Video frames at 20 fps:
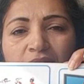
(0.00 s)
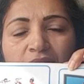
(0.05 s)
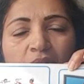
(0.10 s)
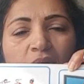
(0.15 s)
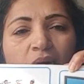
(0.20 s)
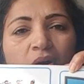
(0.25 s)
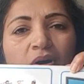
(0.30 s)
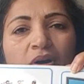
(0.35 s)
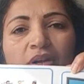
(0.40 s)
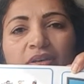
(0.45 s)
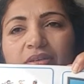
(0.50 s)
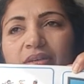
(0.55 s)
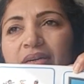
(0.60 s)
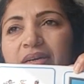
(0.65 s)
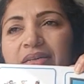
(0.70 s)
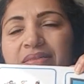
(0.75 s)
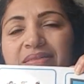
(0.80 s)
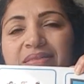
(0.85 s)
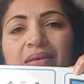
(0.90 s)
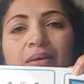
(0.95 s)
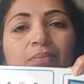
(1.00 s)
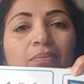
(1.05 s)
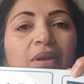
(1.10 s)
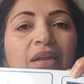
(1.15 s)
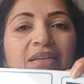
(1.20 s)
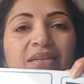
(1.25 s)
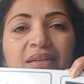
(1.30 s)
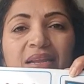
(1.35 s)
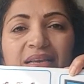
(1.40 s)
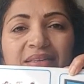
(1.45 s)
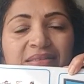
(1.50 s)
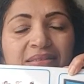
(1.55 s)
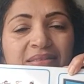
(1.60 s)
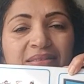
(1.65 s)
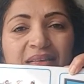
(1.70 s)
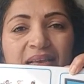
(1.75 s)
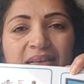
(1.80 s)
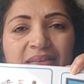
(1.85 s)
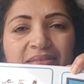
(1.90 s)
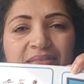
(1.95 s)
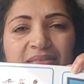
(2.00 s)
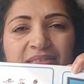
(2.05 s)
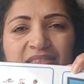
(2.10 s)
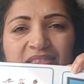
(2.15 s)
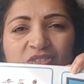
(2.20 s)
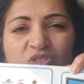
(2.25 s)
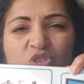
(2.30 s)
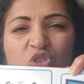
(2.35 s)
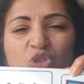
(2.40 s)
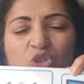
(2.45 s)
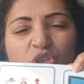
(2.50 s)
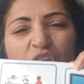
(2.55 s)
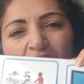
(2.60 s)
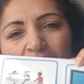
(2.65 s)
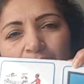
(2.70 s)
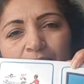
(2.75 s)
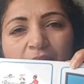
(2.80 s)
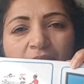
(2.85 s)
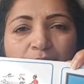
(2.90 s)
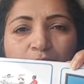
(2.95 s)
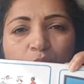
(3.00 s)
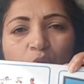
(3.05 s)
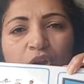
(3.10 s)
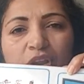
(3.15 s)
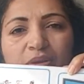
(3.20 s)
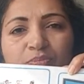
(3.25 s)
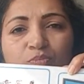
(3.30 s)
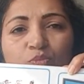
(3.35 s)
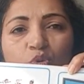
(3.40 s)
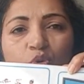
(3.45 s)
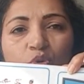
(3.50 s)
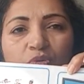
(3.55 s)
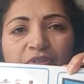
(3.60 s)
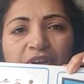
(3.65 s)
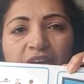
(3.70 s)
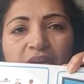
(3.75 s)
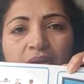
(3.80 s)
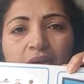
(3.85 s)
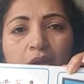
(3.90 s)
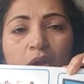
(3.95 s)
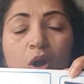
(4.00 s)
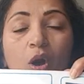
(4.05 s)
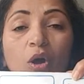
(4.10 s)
or some little exercises to keep their body moving.